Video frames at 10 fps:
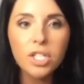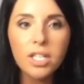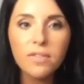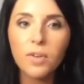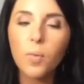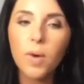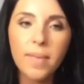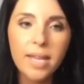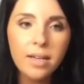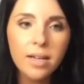for
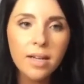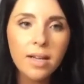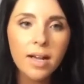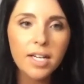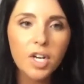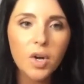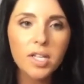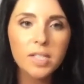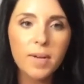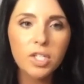women,
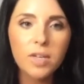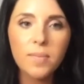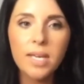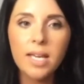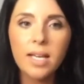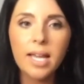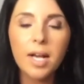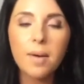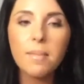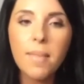especially being like
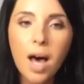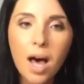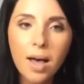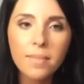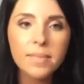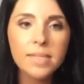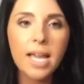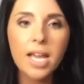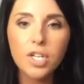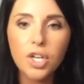moms
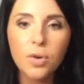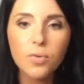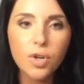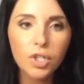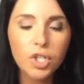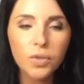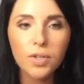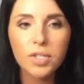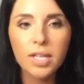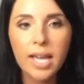and,
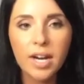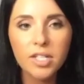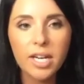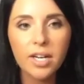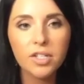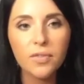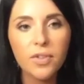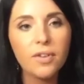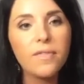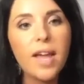nurturers and the caretakers for
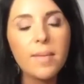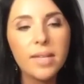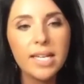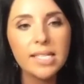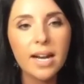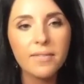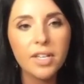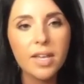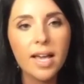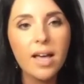their families and
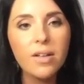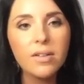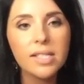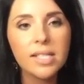everything else.